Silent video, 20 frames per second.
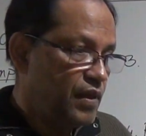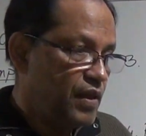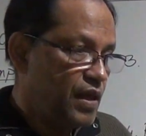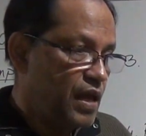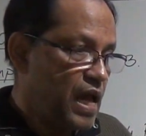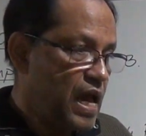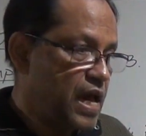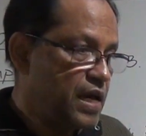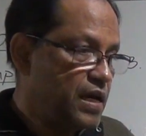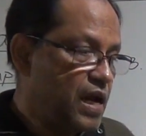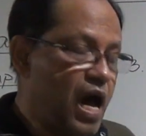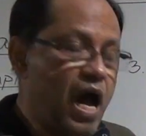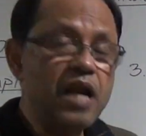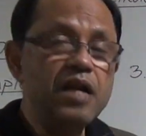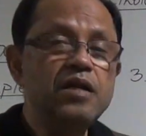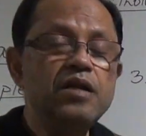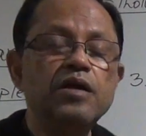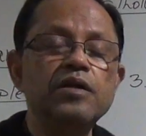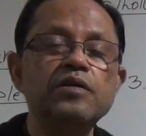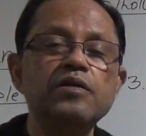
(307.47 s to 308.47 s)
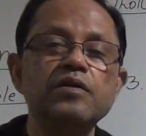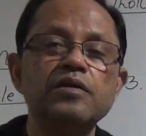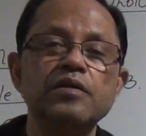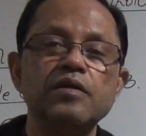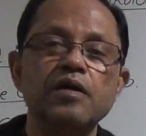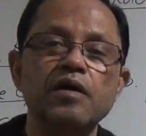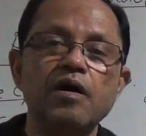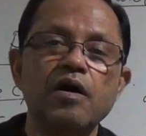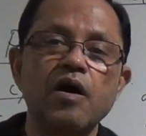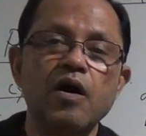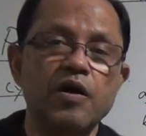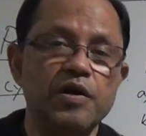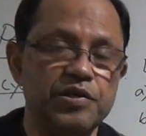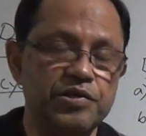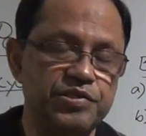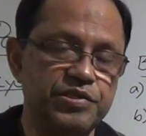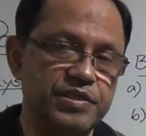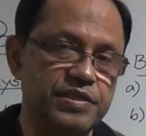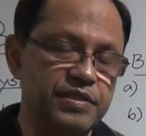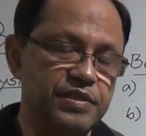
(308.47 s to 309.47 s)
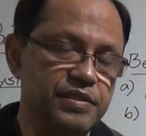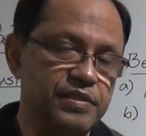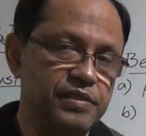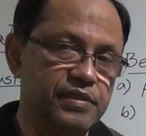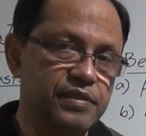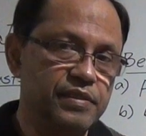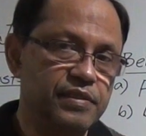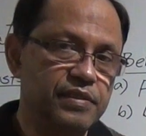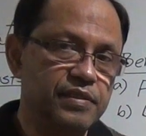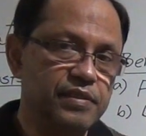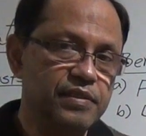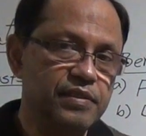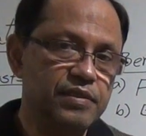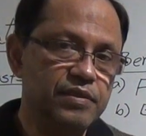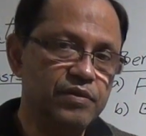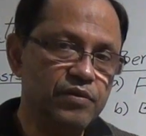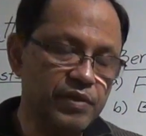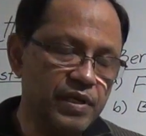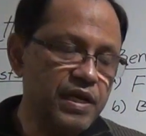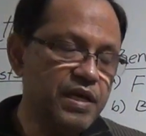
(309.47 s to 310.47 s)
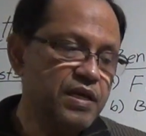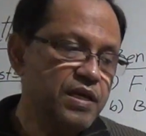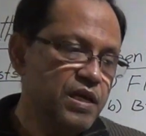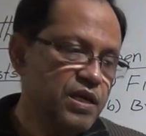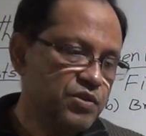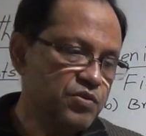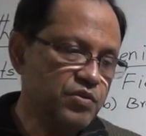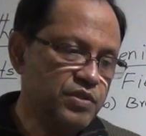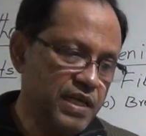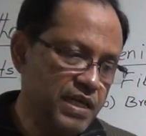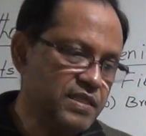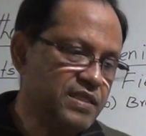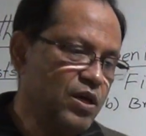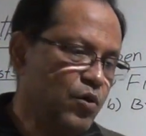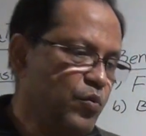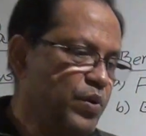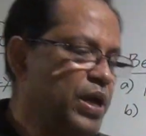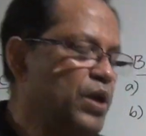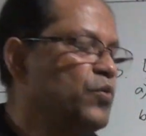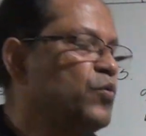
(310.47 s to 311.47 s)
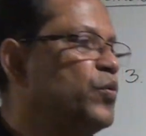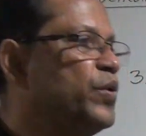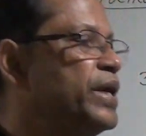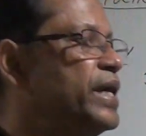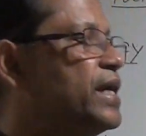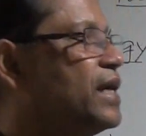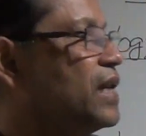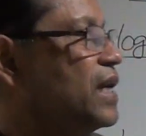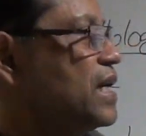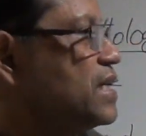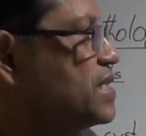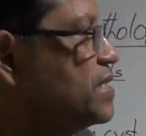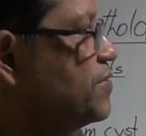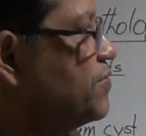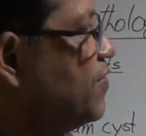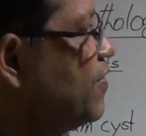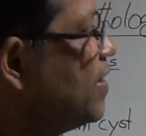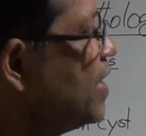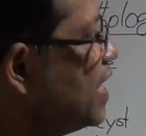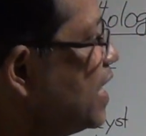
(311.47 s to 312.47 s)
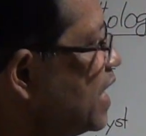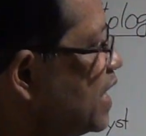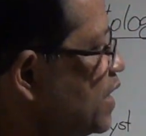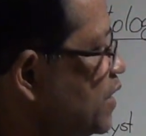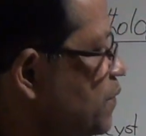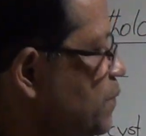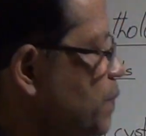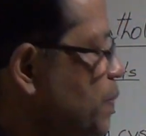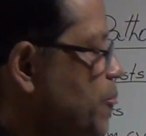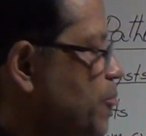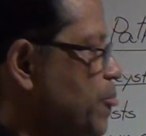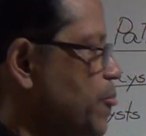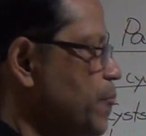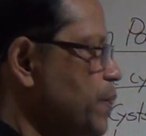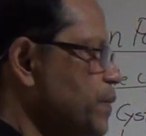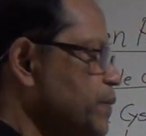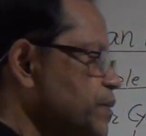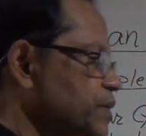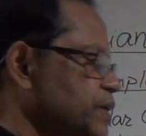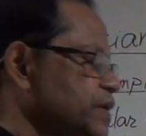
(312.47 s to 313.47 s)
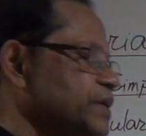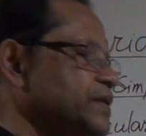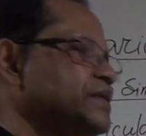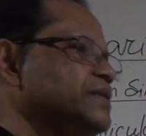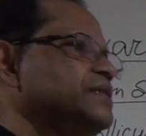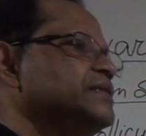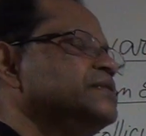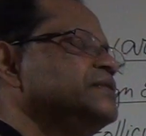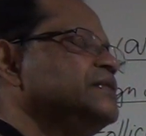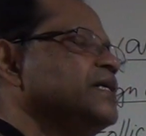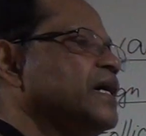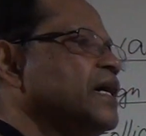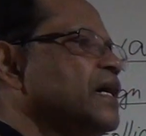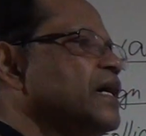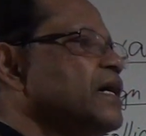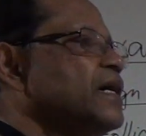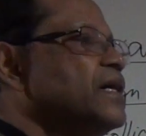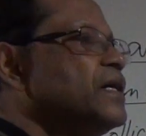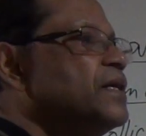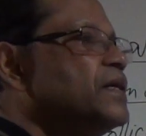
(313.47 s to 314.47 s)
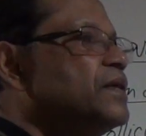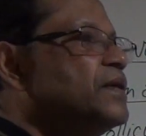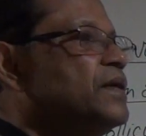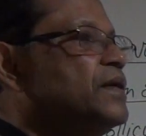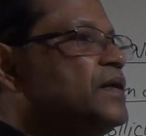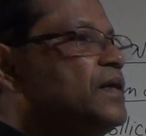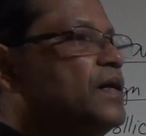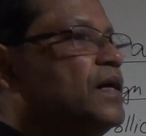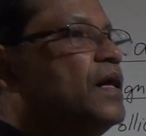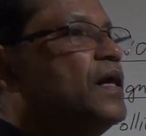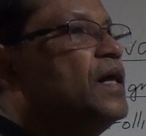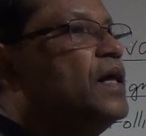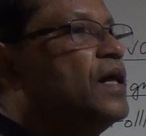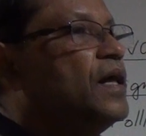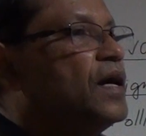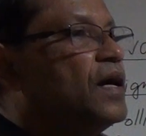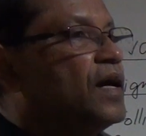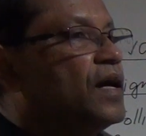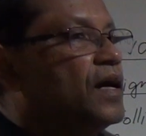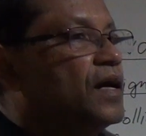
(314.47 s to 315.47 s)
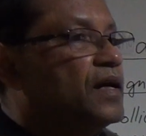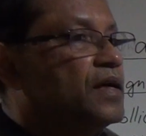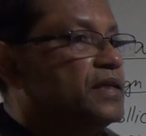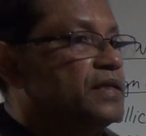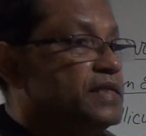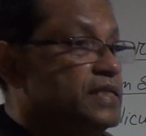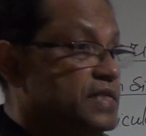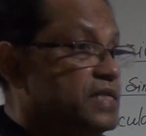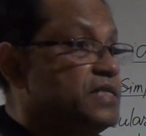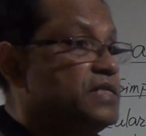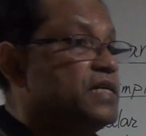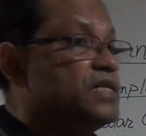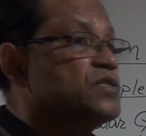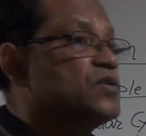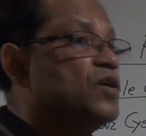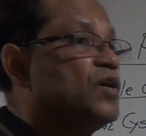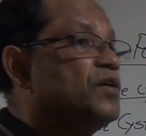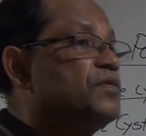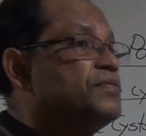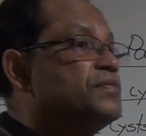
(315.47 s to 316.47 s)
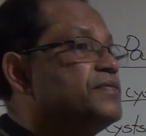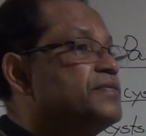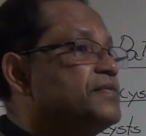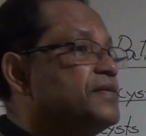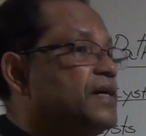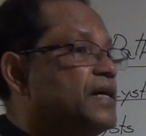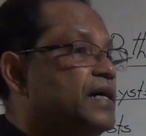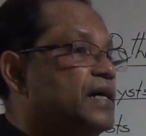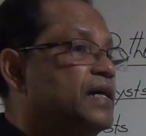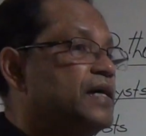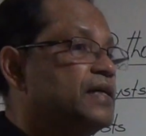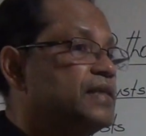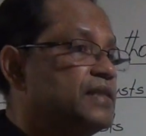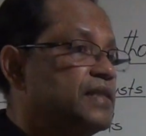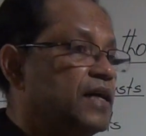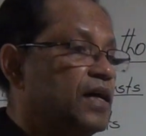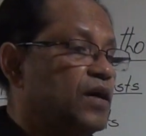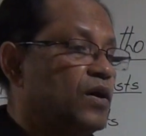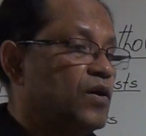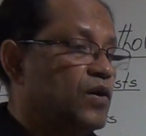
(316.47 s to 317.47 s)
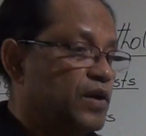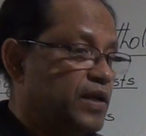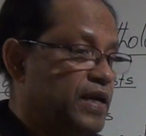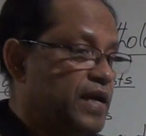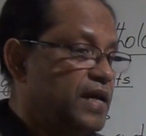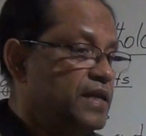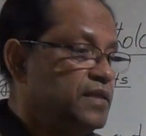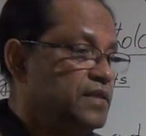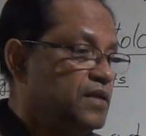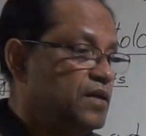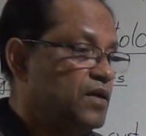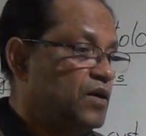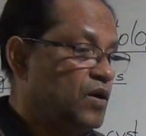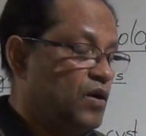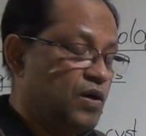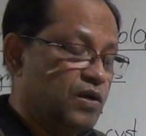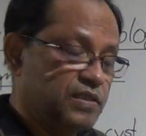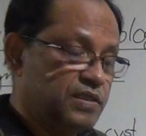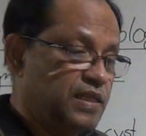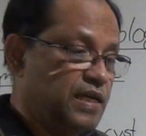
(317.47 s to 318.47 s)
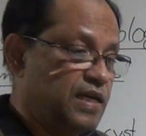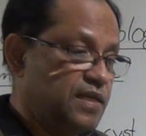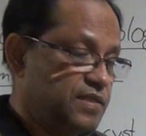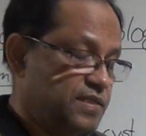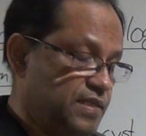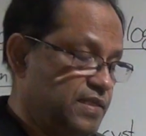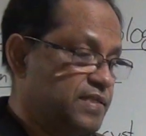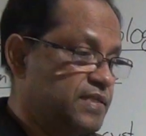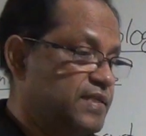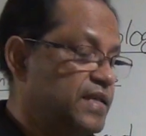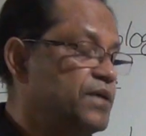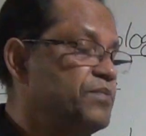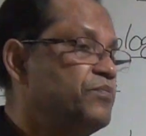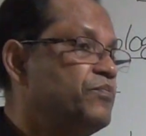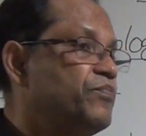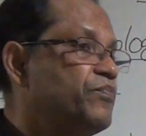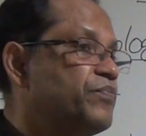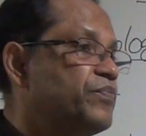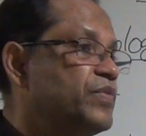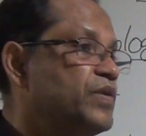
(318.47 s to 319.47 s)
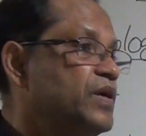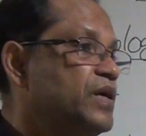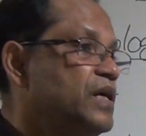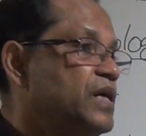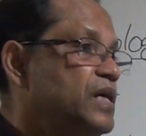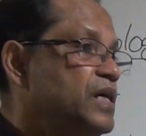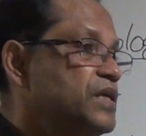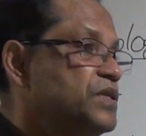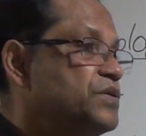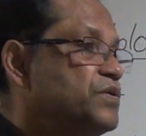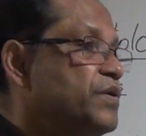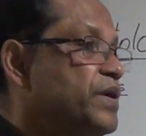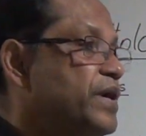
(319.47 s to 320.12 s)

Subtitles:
and unknown origin. Okay, so that's the way we classify the diseases of the organ or the system. So